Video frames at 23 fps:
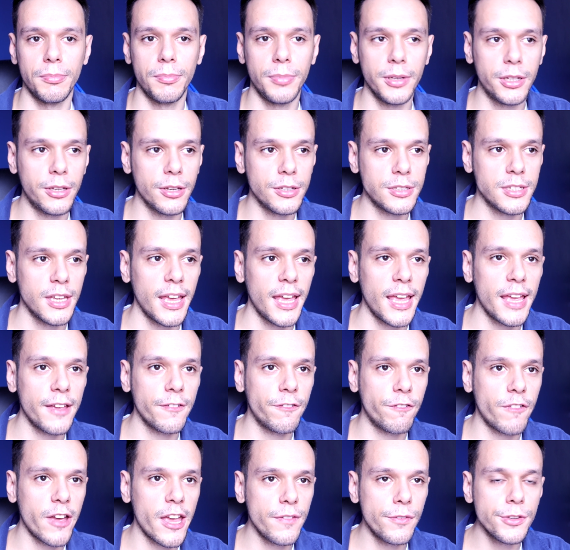Because it
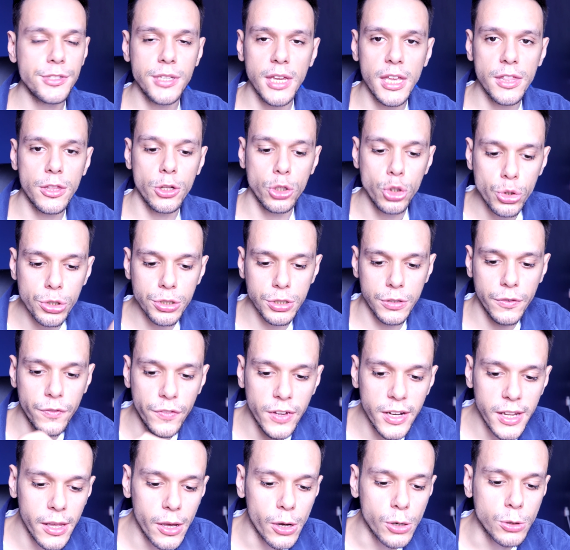favours either just
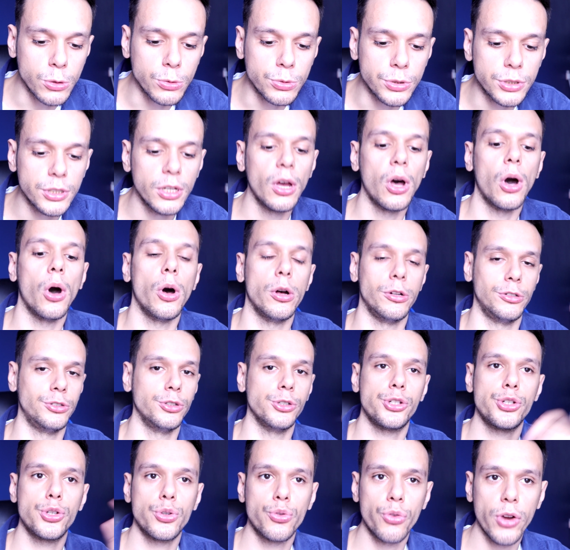videos or
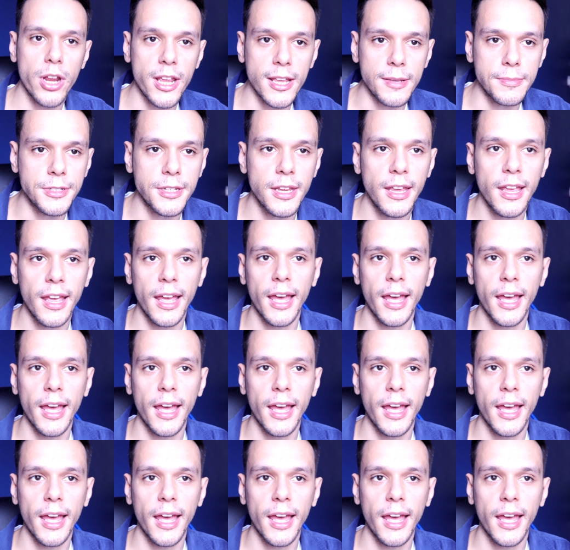just streams.